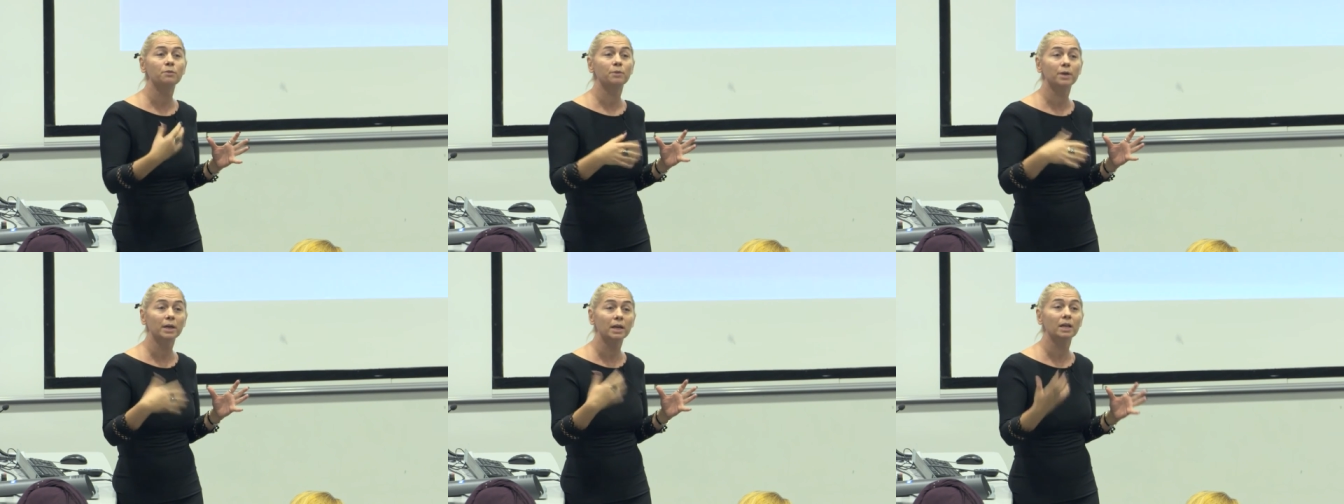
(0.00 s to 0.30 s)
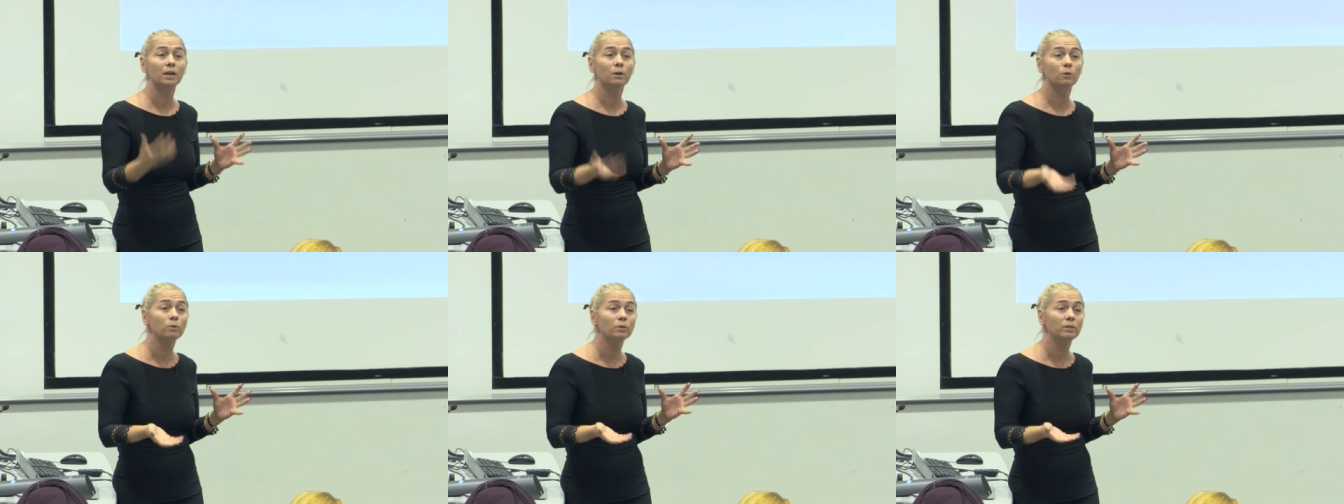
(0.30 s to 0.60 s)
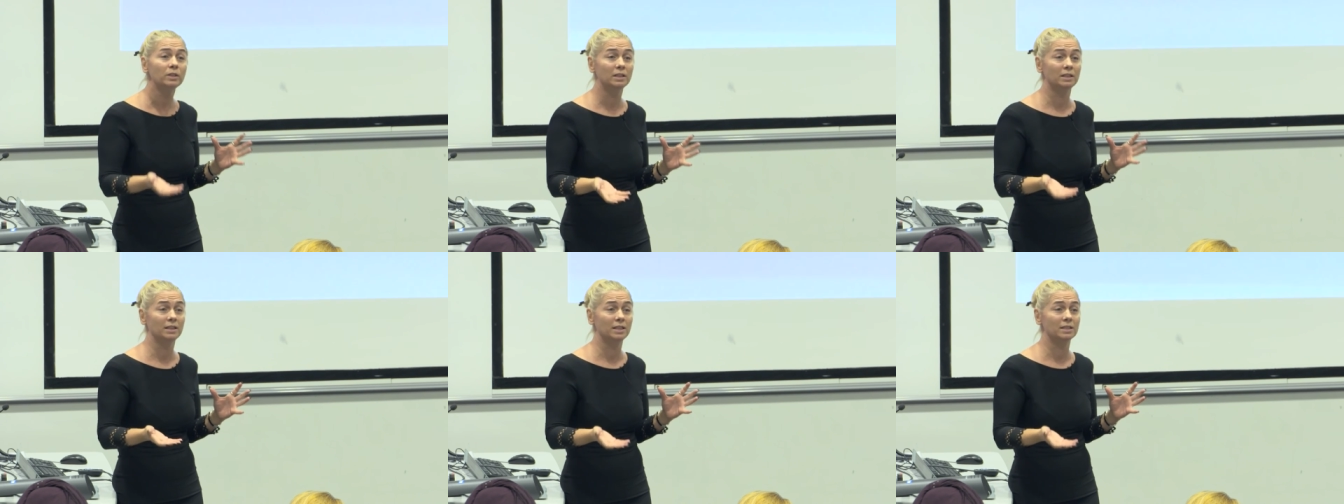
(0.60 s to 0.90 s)
really
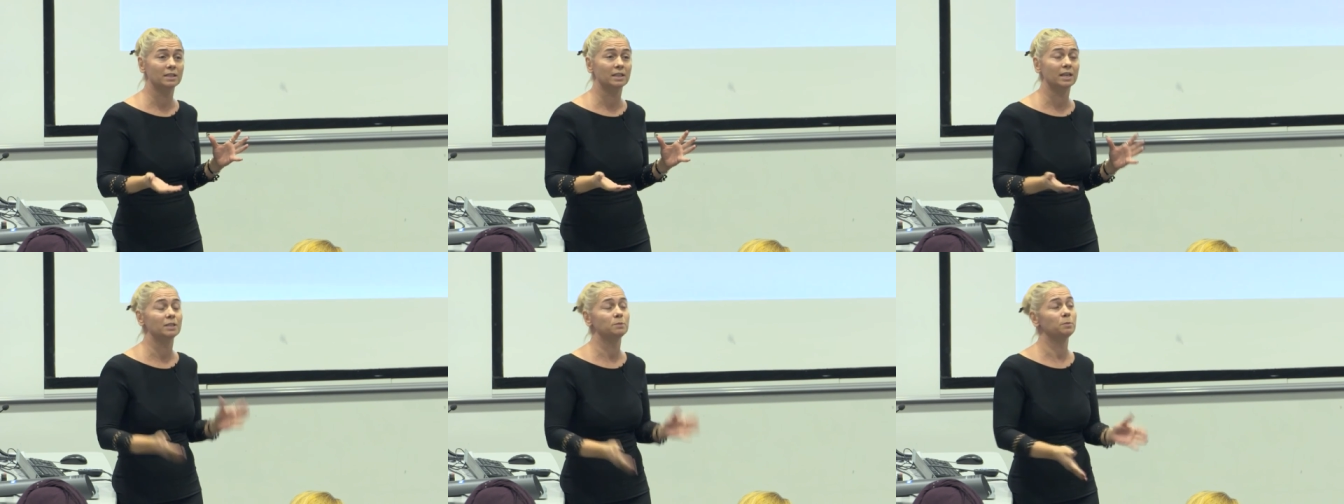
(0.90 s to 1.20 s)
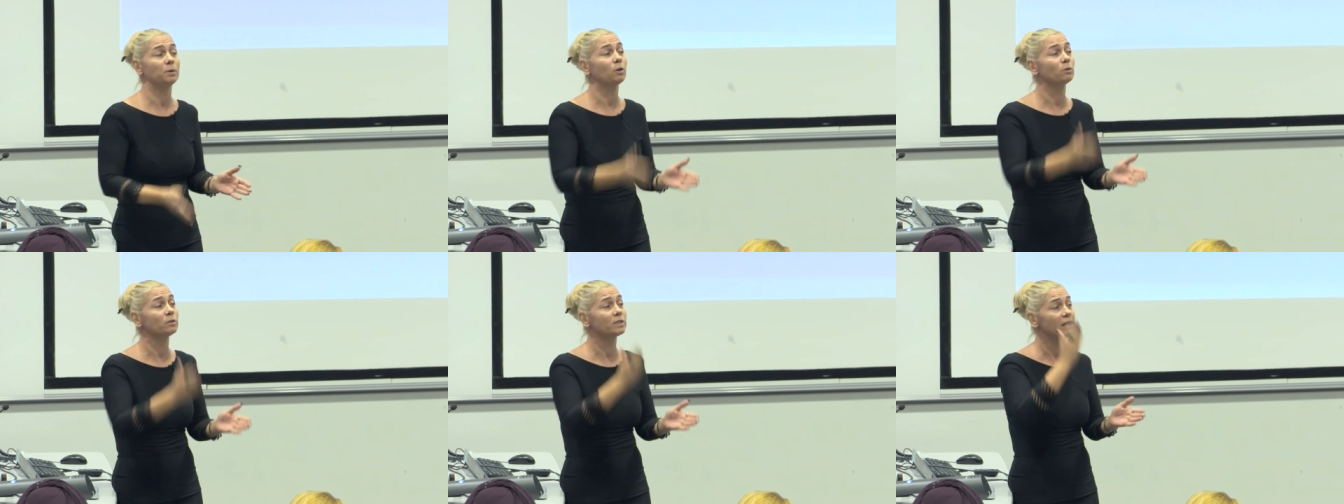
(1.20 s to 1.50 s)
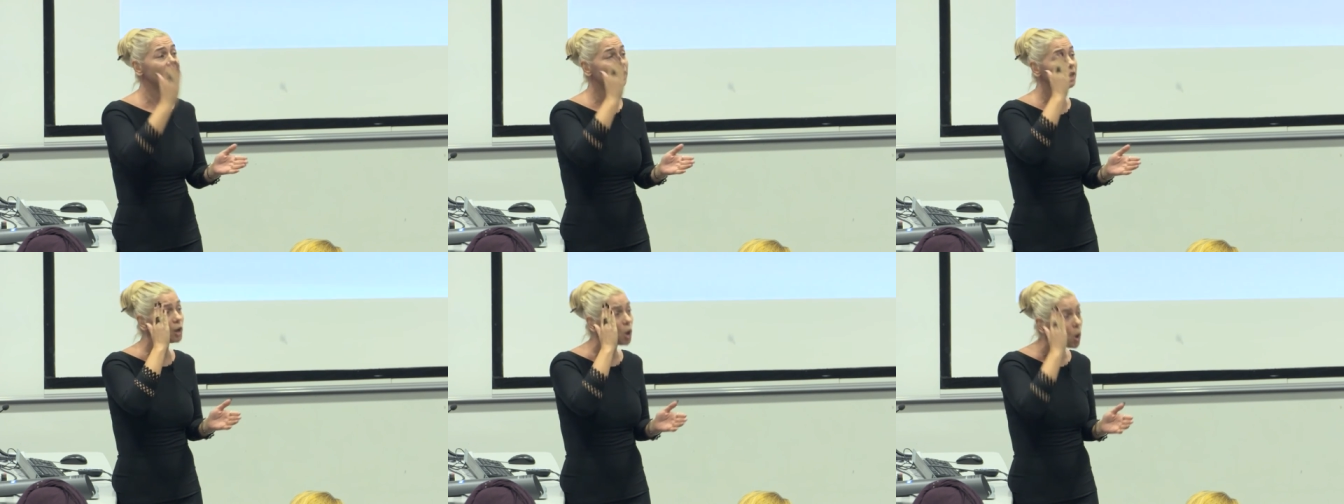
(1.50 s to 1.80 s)
good in this case, because
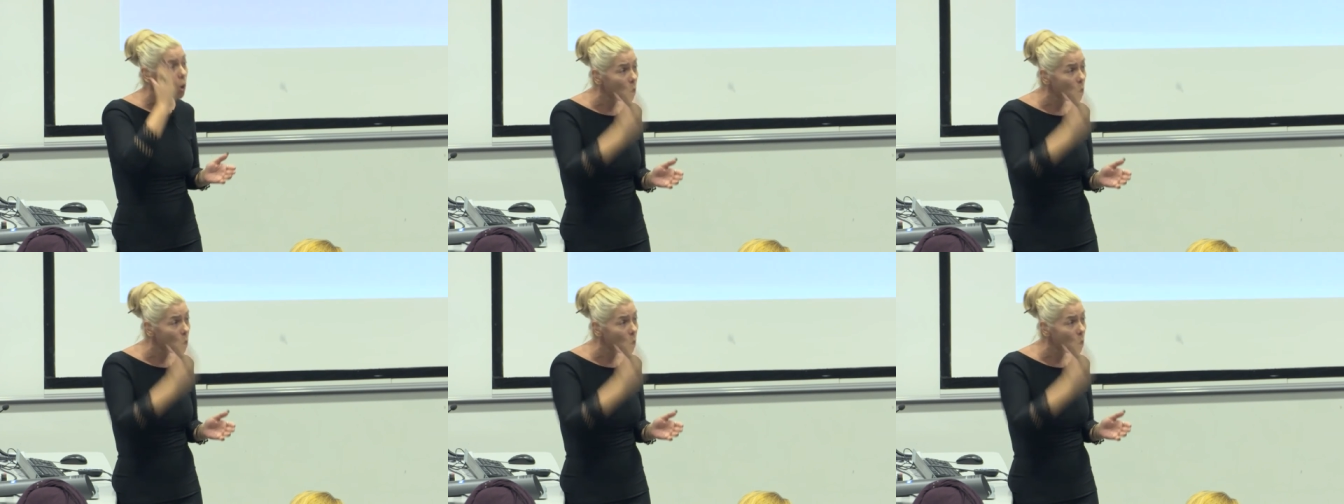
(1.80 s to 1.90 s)
they can